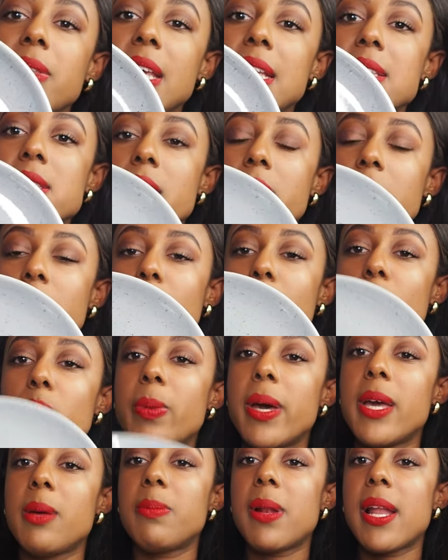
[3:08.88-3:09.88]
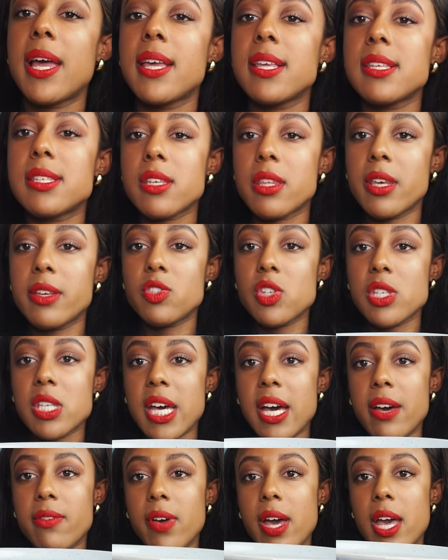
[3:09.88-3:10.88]
these are the coupe plates, so they just
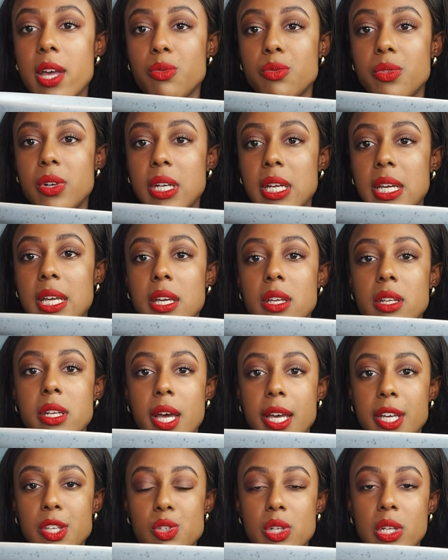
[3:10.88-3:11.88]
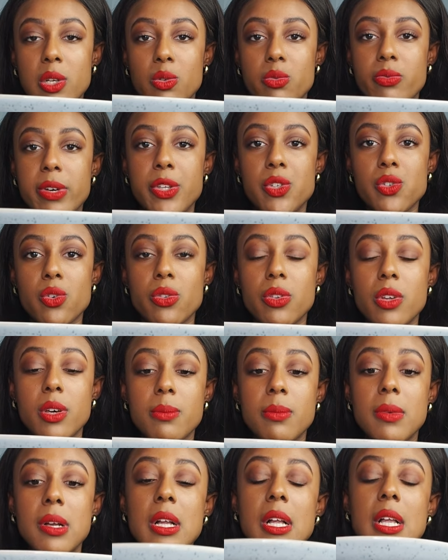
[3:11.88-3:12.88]
have a really nice little ridge on
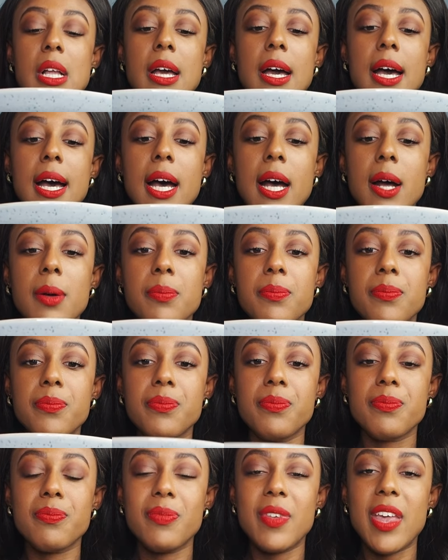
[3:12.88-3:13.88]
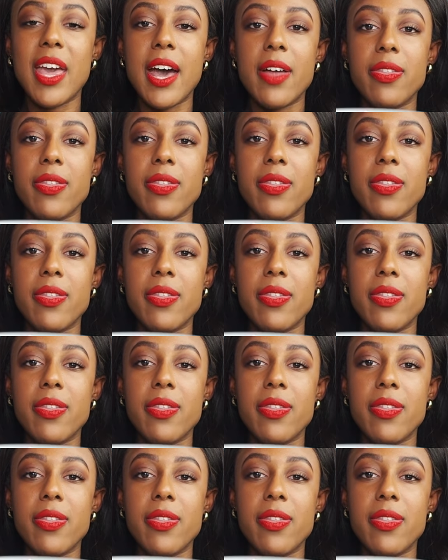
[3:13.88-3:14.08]
them. Yeah,